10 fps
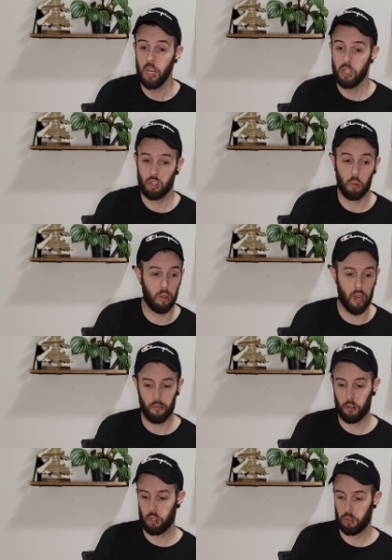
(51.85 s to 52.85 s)
So without
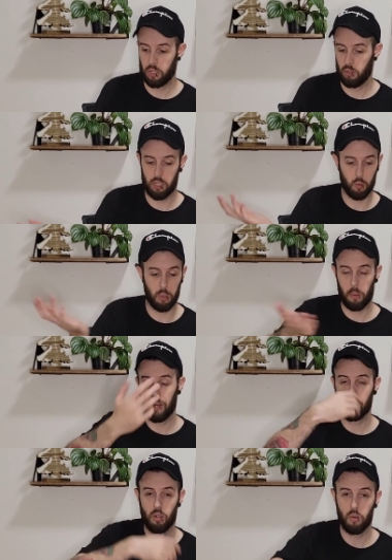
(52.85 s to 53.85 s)
further ado, let's put our
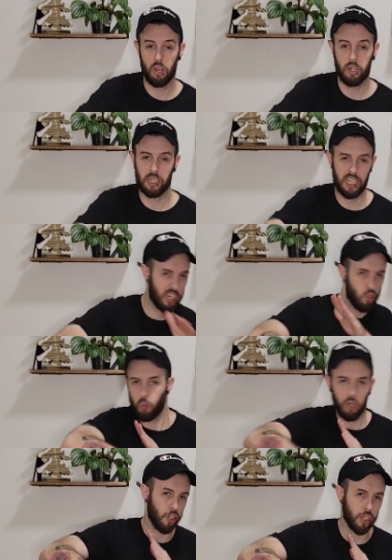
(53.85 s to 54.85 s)
base coat on and get to
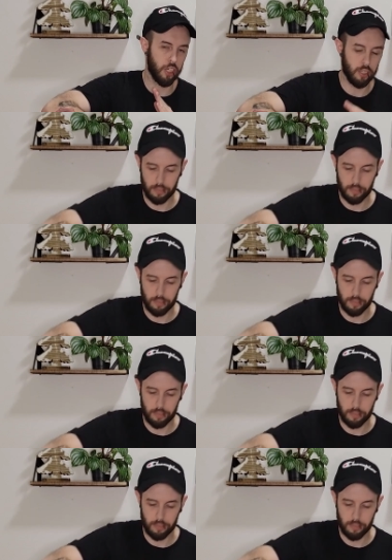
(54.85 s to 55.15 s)
work.